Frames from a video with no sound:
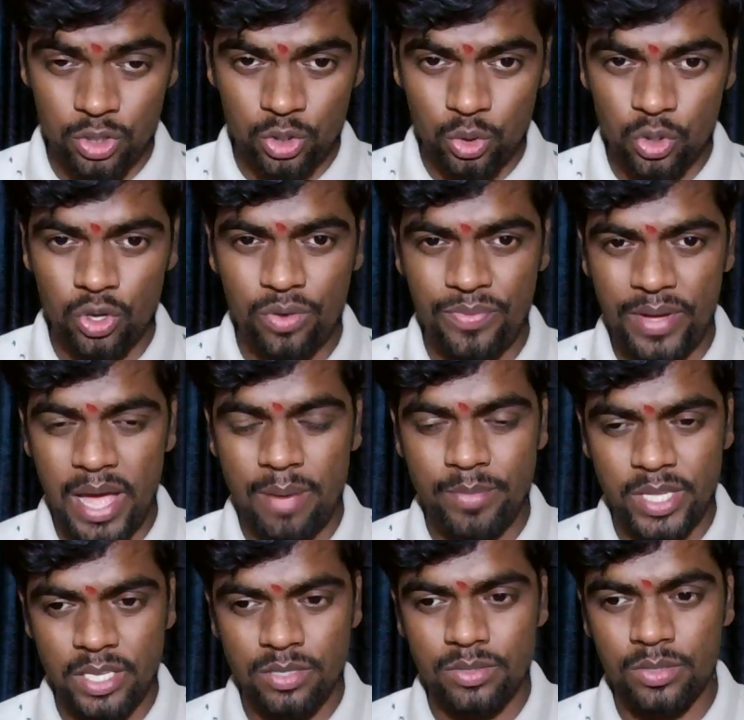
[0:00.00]
to your
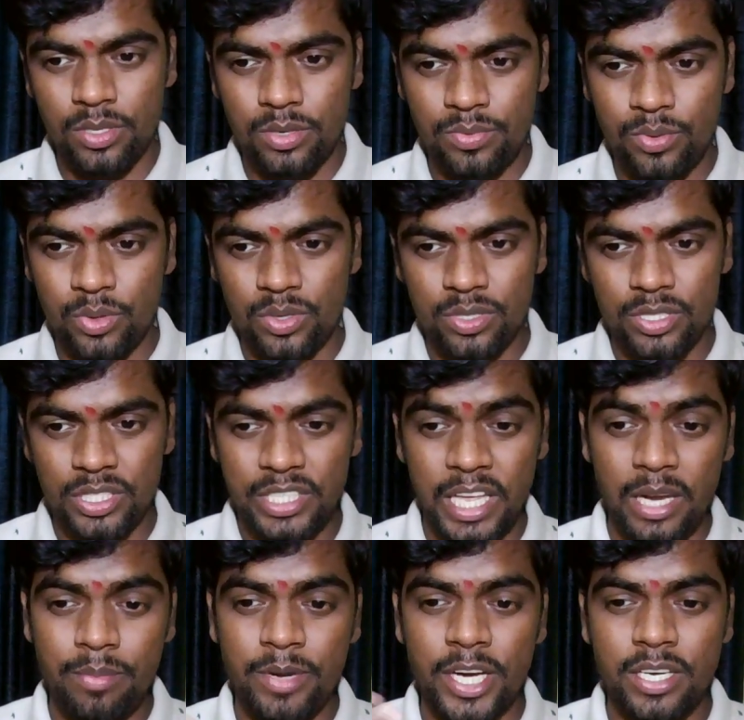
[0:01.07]
family for
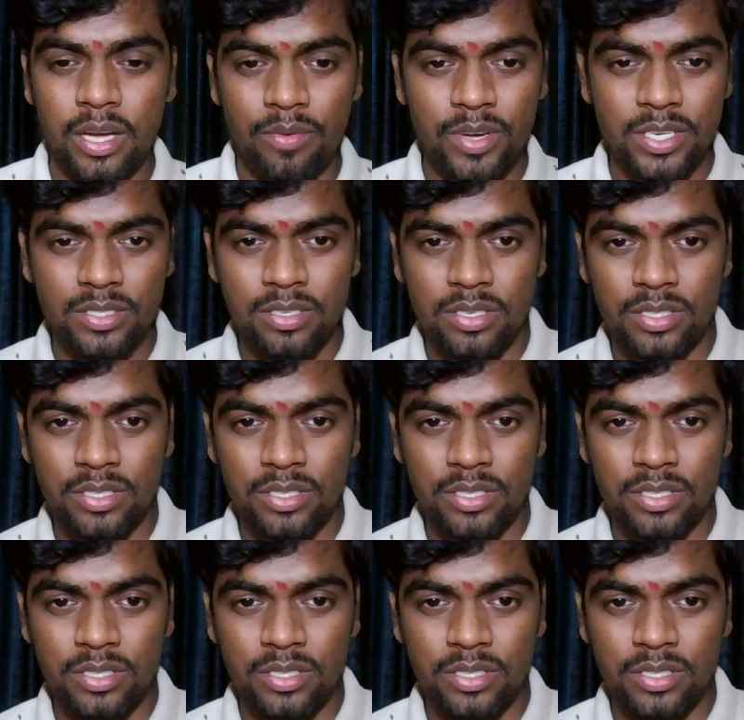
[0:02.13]
celebrate our